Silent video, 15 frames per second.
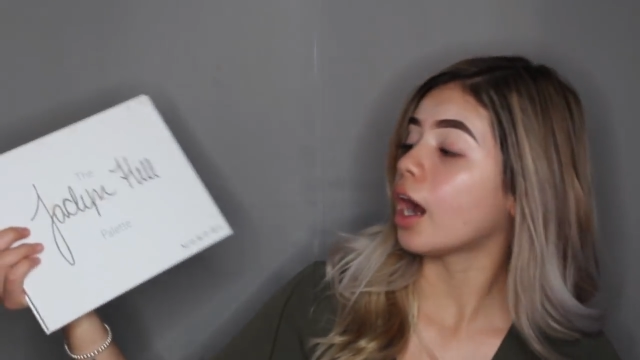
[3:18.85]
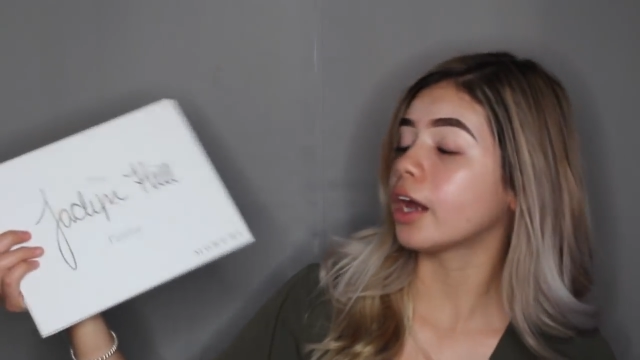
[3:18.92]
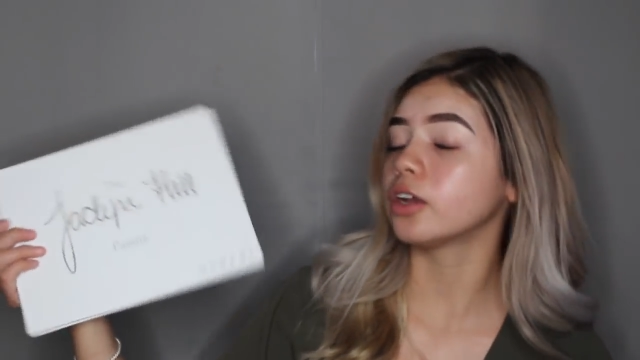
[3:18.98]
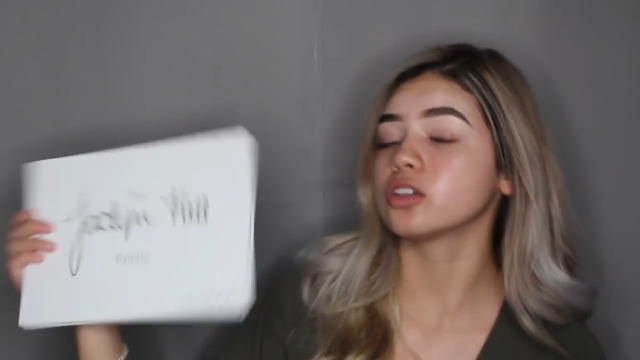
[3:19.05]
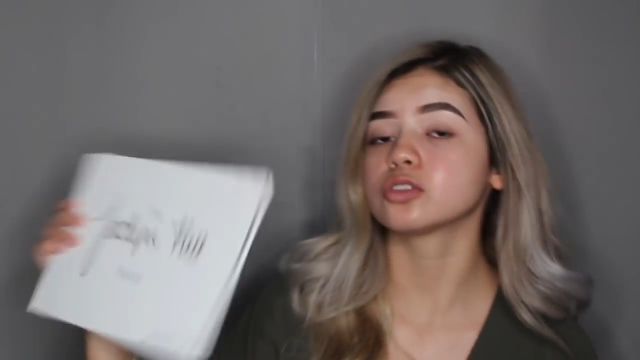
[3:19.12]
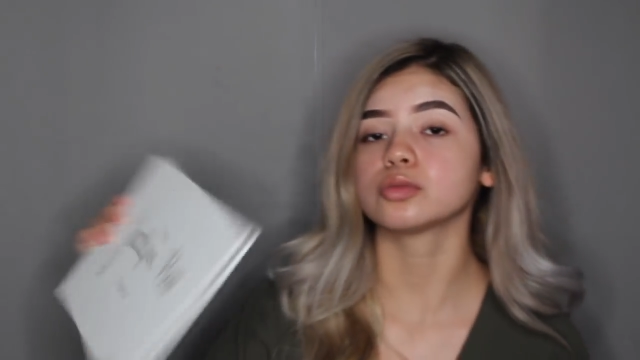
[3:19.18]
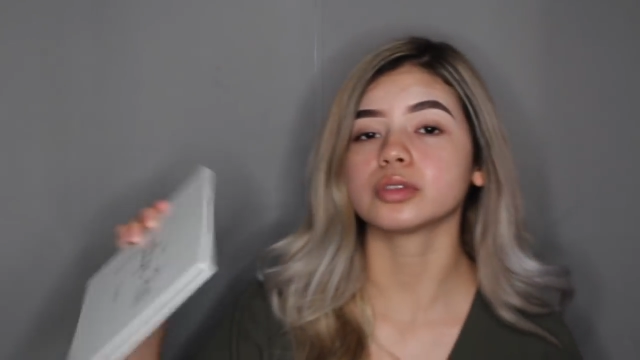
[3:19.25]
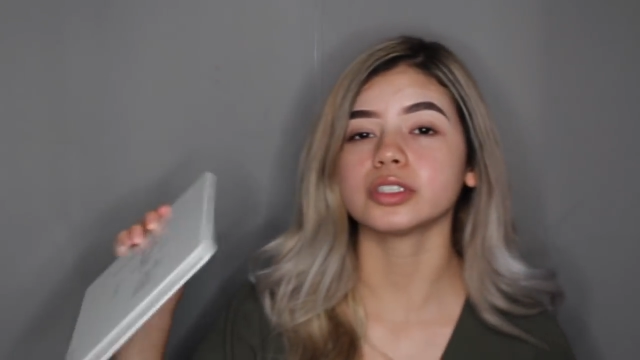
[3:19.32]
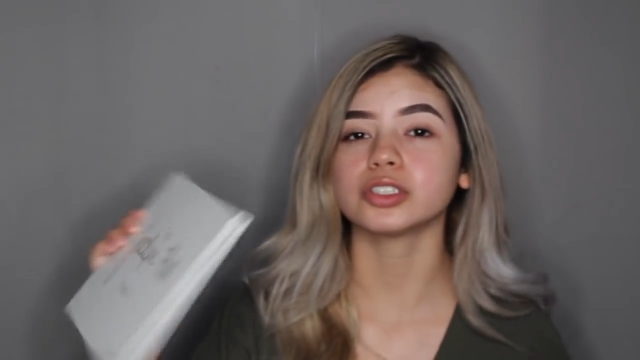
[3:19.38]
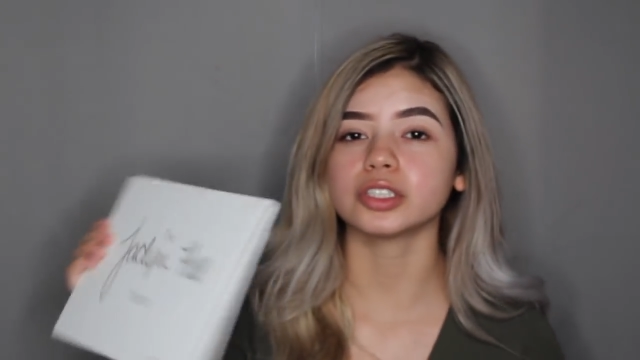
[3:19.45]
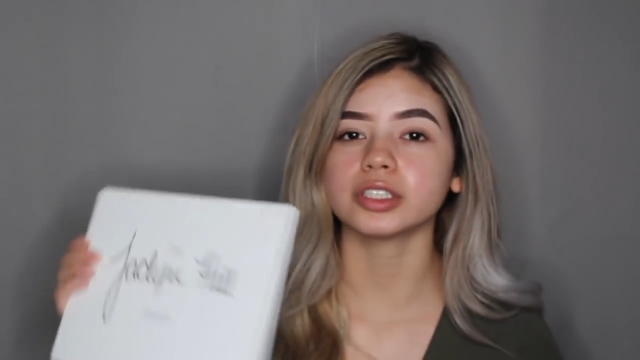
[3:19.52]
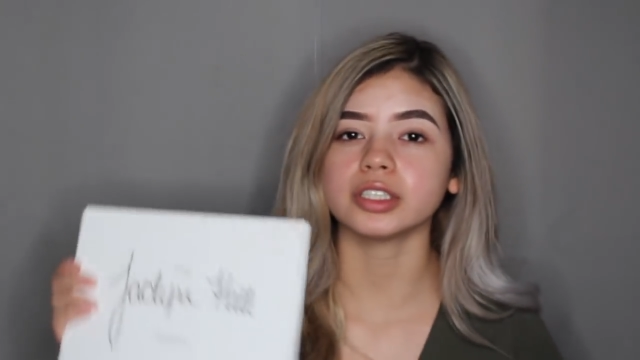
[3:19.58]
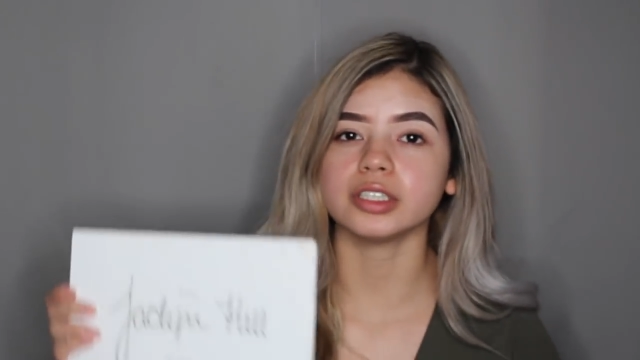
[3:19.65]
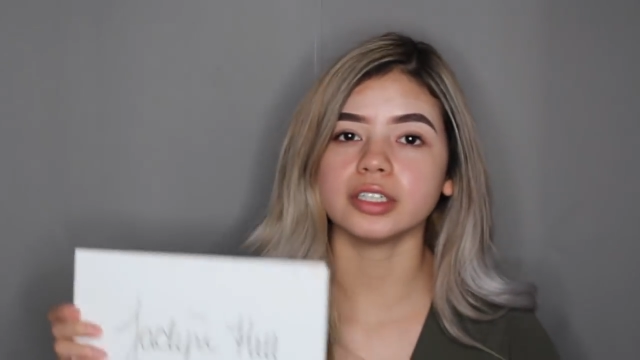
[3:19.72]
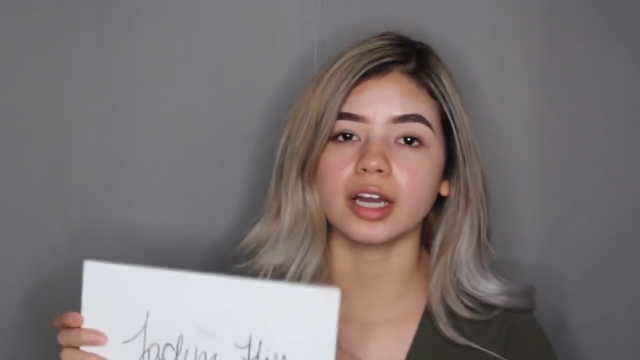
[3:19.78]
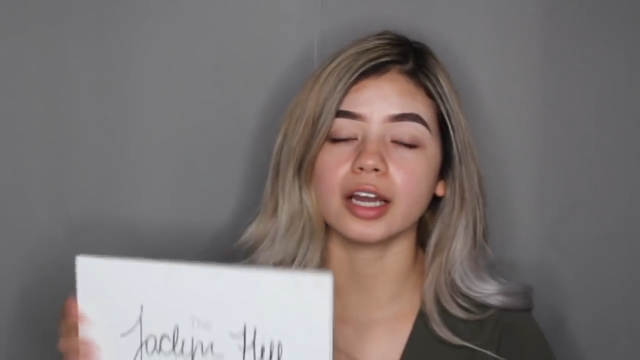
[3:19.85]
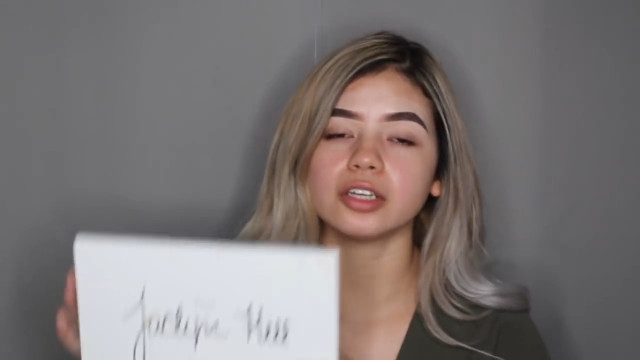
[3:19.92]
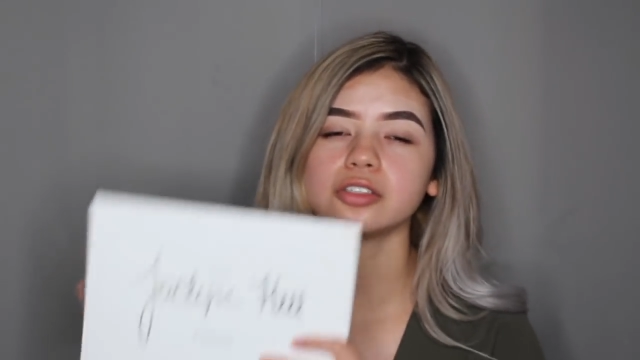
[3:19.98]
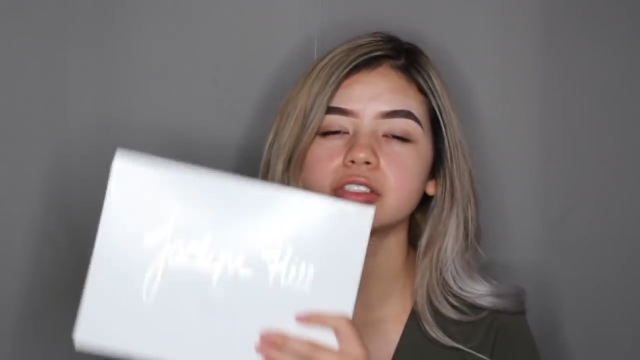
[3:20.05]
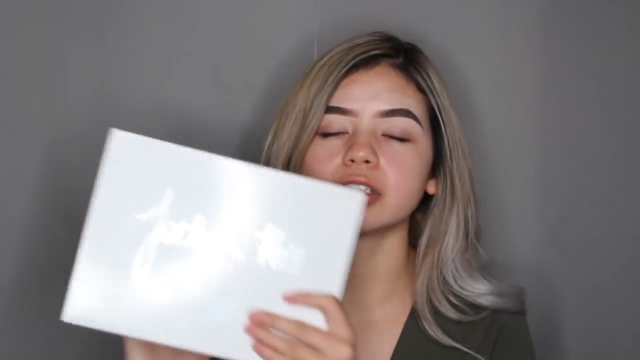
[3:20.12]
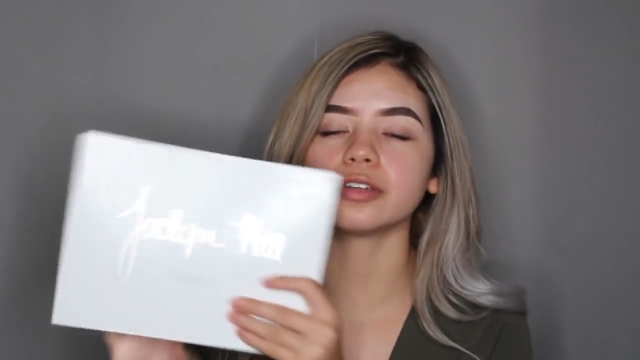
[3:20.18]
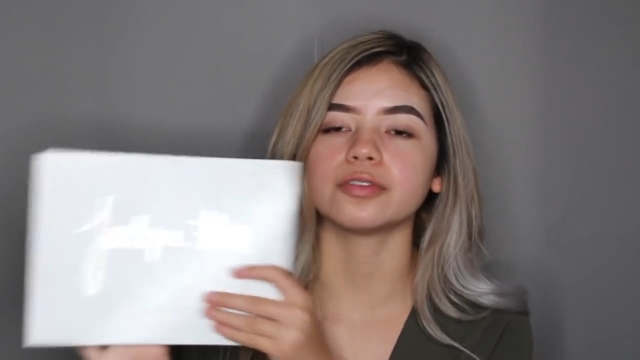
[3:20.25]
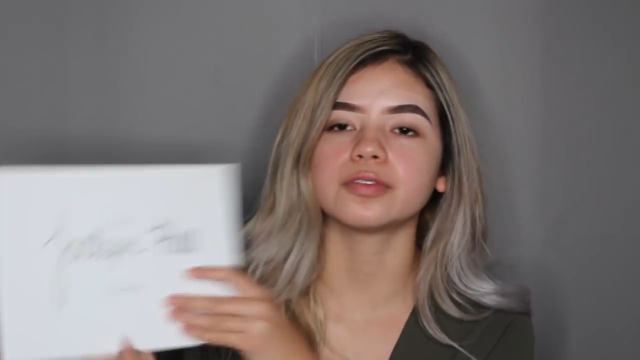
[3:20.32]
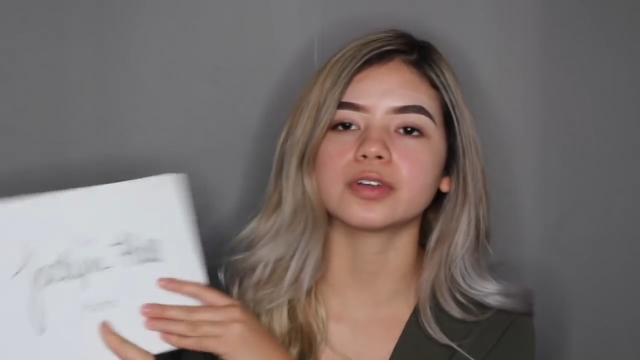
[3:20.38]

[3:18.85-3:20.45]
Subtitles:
I know it's really dirty. I use it